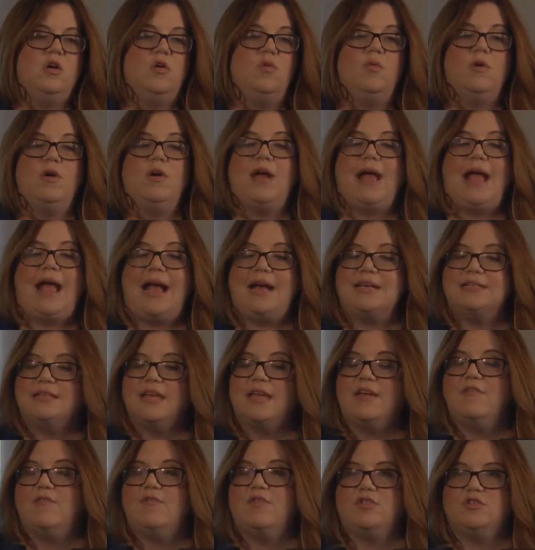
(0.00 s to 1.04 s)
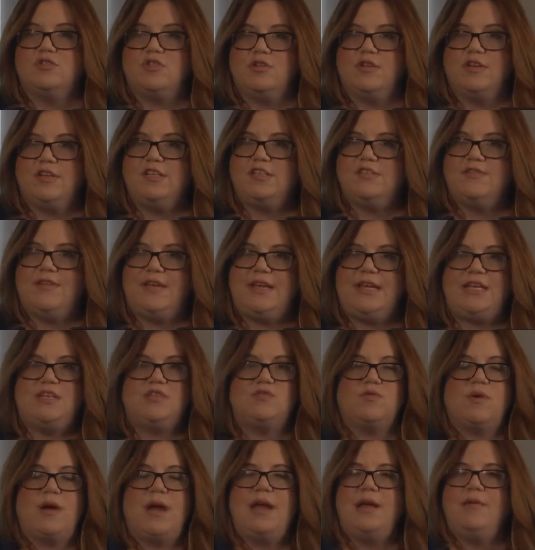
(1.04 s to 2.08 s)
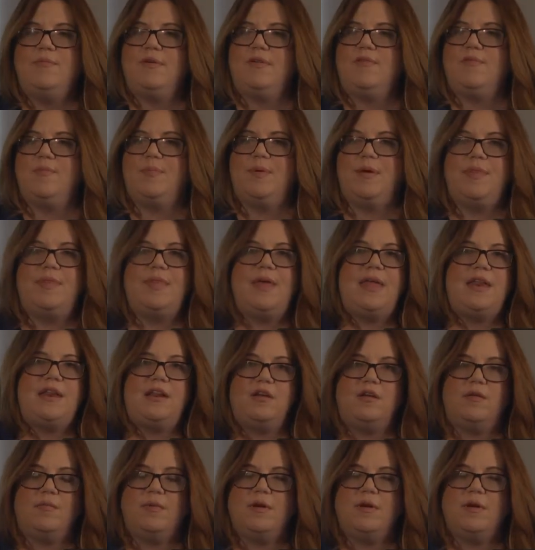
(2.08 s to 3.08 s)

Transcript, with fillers: We're asking for attorney's fees, right? We've put that in